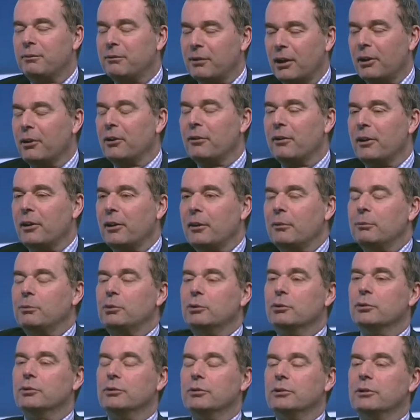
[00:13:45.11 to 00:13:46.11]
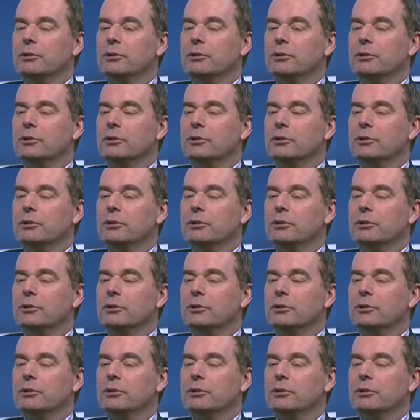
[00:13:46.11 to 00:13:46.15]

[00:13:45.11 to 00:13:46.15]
Very, very important.